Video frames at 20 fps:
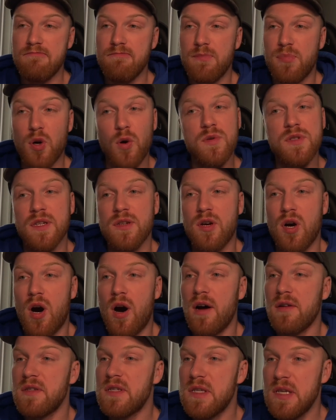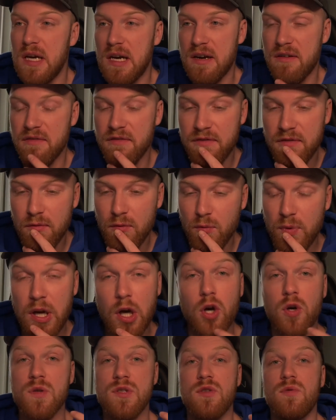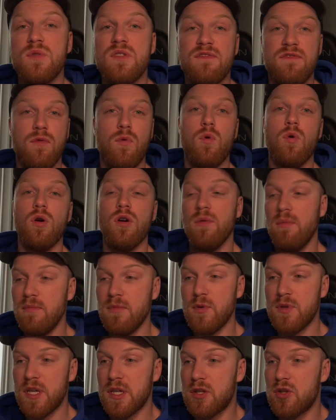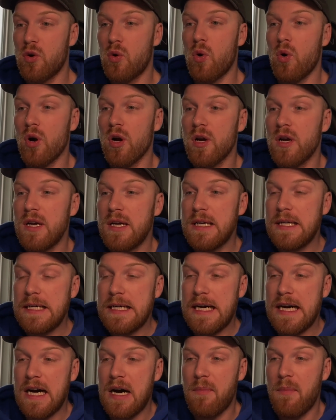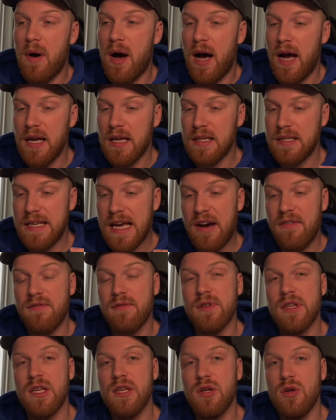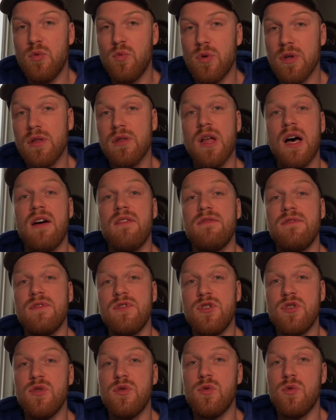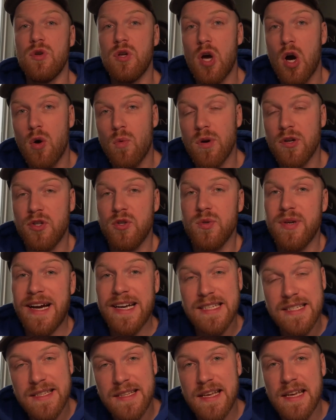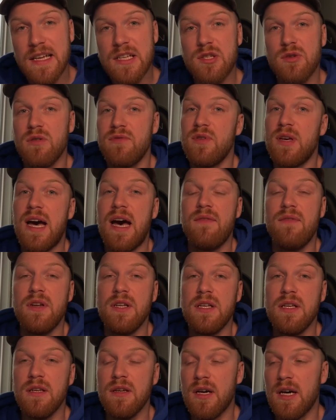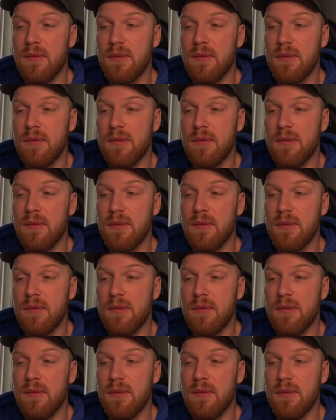pros and cons of rehearsals for music tour. I definitely would love to know what you guys think. So if you have any